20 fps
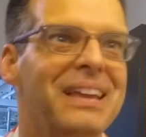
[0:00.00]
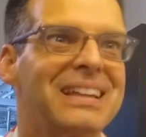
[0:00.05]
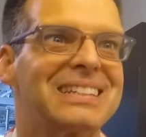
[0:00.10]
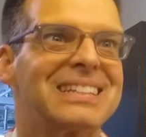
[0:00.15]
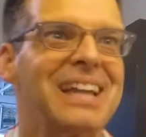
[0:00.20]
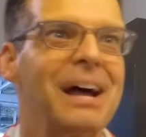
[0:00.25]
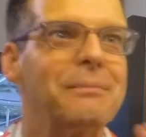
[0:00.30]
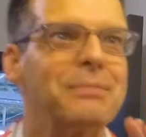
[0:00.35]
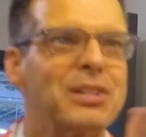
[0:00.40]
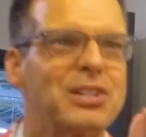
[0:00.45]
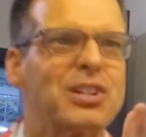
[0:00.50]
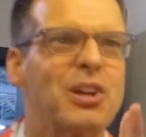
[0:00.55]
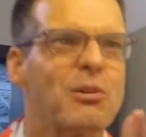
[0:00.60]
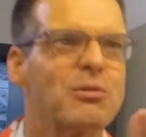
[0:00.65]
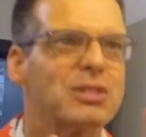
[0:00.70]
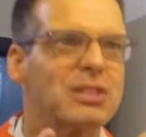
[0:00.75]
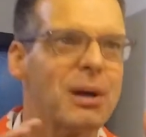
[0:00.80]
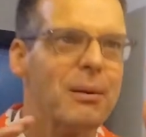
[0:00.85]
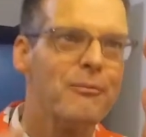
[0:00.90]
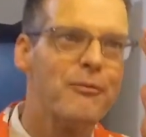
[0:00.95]
it's time to
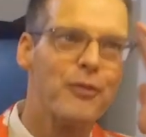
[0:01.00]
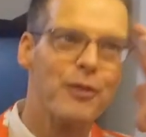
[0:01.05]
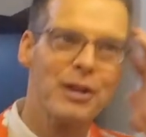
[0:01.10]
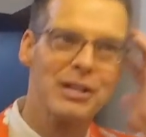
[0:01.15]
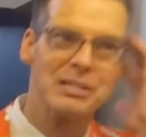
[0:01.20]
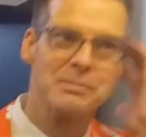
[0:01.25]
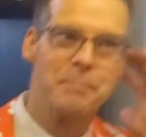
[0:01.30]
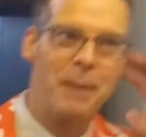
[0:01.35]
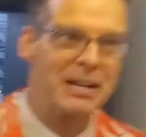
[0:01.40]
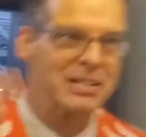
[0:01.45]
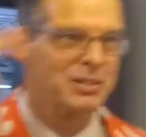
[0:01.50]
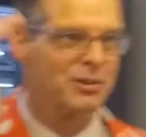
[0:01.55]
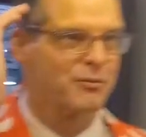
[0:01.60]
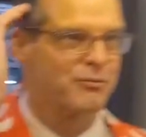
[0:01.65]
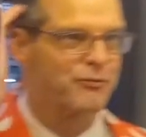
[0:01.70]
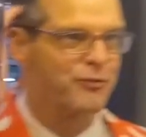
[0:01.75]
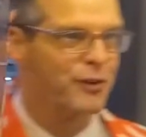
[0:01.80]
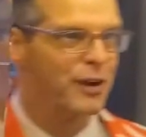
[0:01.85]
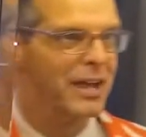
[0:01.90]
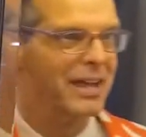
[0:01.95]
show some for a special
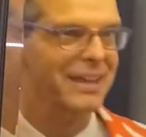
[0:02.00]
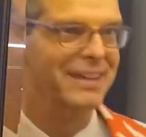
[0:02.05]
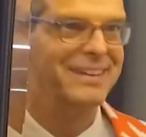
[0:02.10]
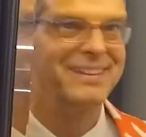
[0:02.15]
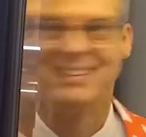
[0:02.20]
friend.